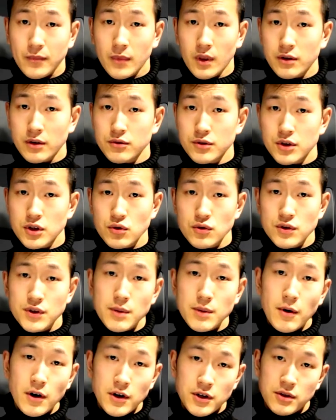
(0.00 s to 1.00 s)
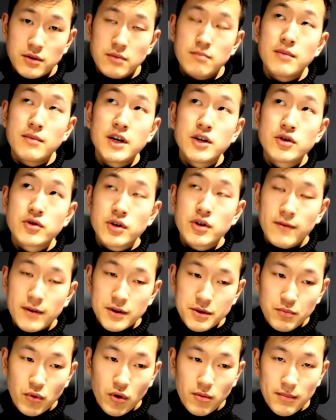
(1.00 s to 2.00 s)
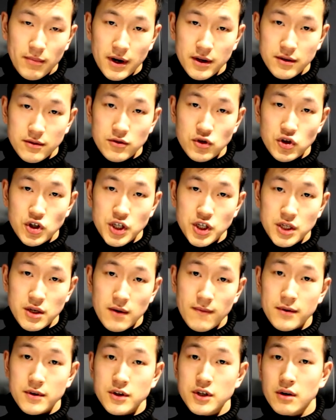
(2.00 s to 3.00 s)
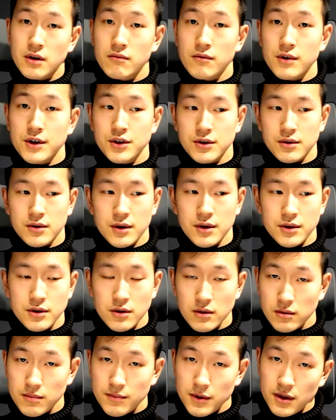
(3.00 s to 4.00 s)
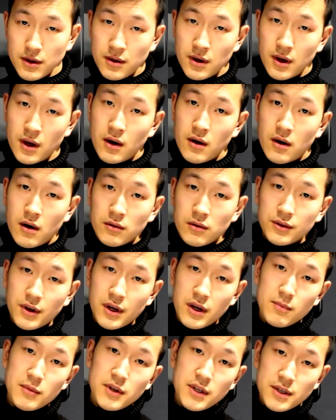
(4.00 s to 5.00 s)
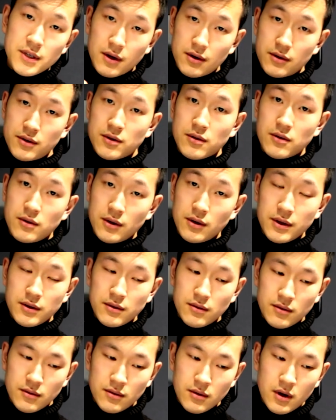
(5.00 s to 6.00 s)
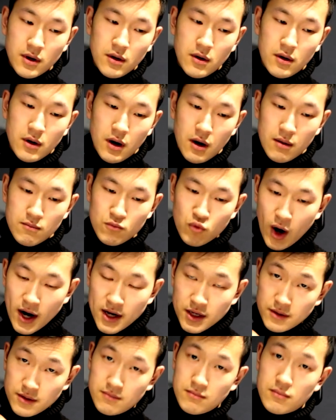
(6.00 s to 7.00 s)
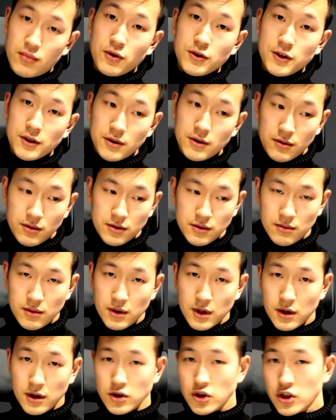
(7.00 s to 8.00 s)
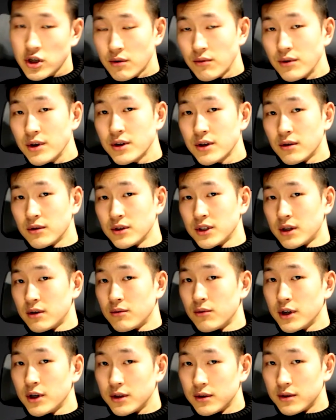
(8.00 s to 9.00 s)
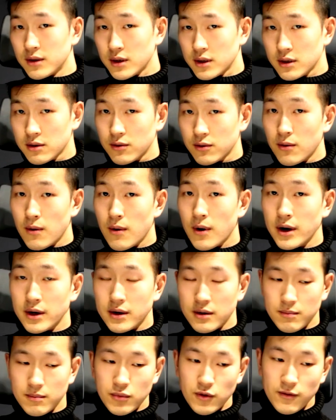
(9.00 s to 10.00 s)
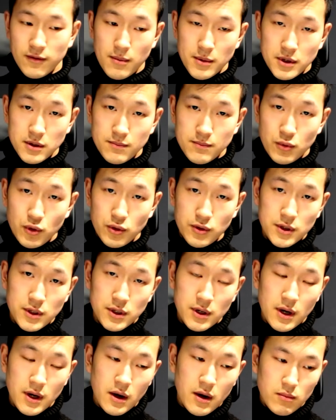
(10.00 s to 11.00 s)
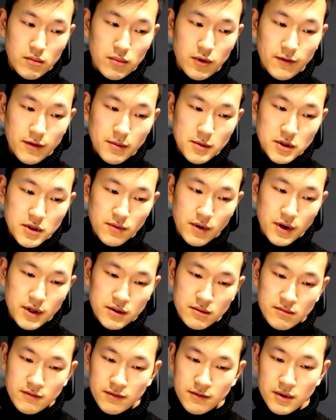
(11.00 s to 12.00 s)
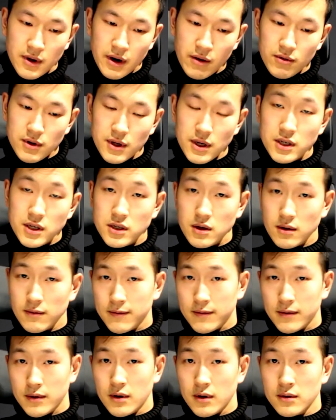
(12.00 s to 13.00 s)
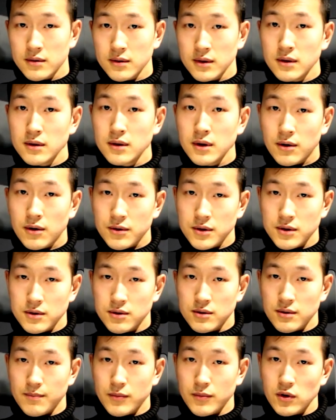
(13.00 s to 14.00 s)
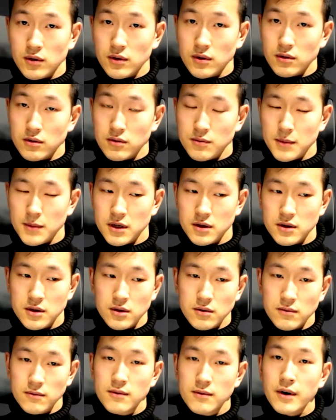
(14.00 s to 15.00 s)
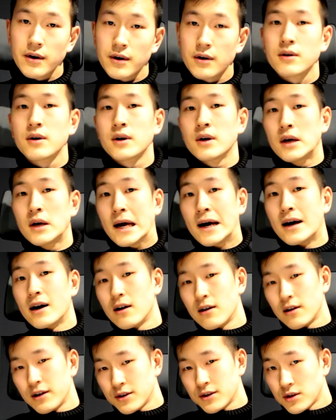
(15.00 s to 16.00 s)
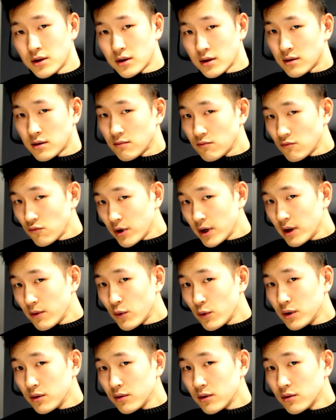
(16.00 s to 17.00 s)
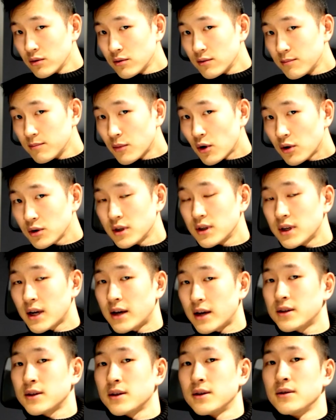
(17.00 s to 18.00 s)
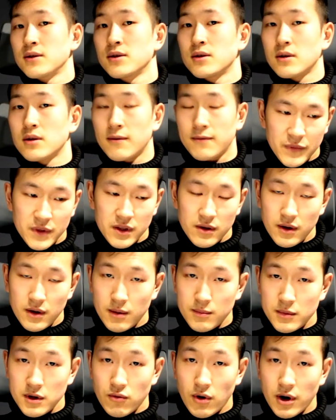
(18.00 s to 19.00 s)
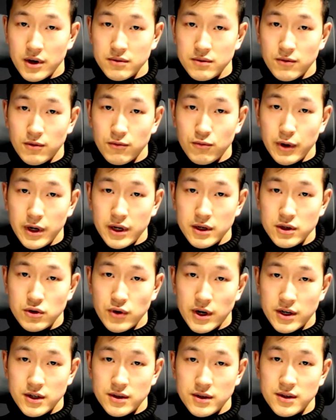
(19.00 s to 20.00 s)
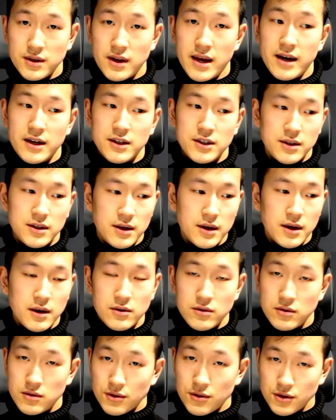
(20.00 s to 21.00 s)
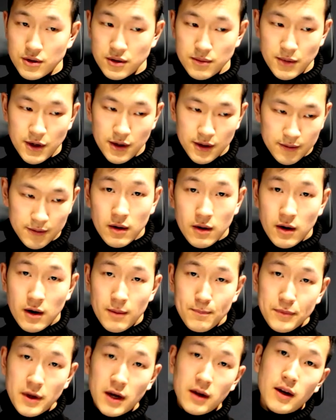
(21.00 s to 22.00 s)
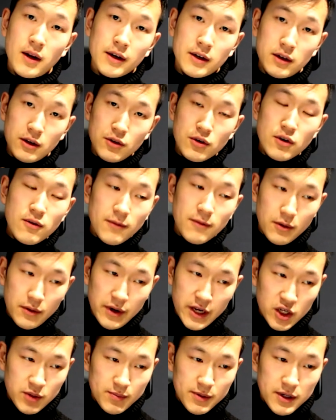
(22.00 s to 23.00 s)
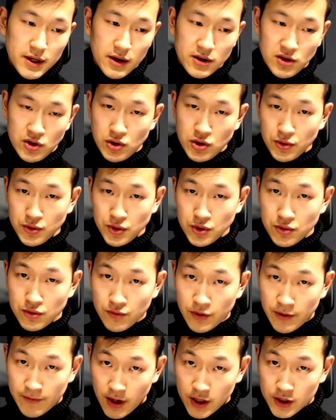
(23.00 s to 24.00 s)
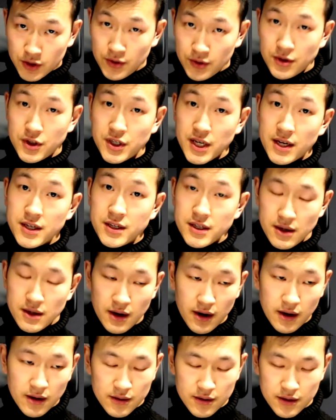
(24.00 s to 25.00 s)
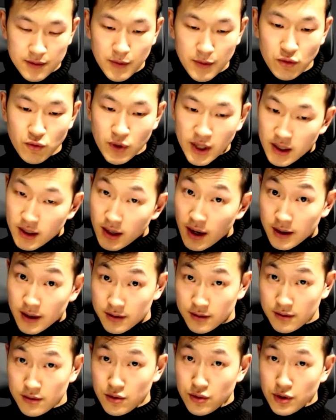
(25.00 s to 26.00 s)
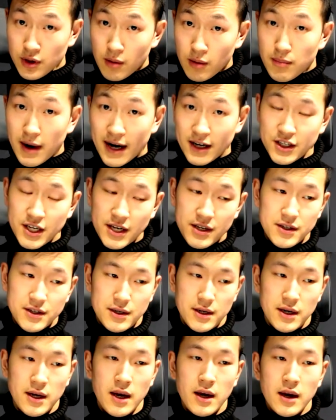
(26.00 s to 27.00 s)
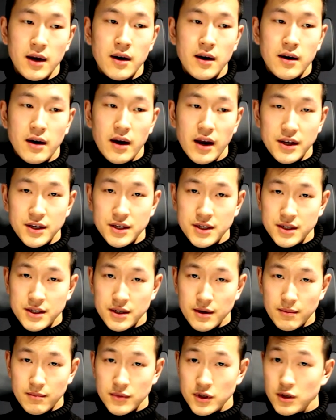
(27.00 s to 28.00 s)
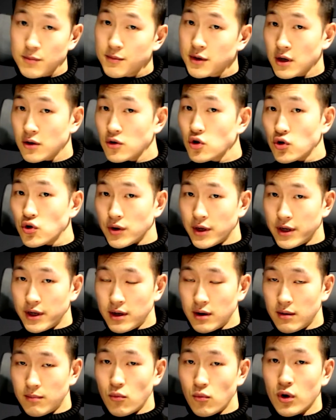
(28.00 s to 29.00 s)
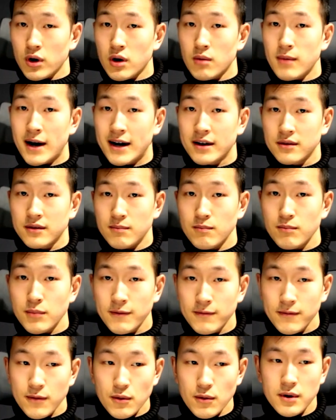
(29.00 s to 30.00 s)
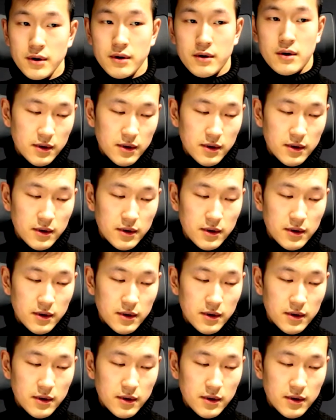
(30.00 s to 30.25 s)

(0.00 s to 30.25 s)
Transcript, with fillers: So just to summarize, the major difference brought by the G seven generation is going to be on the A M D side, certainly the um, Ryzen processor. So generation on generation, that's quite a performance boost. Performance-wise, for the everyday stuff, uh, Intel is um, going to be still there. Uh, it's just really when you go to multitasking stuff, the A M D Ryzen will really stretch its legs, so to speak. Um, unlike Lenovo, H P has chose to refresh the chassis, and I really like the new compact chassis. It's um, substantially more compact than before.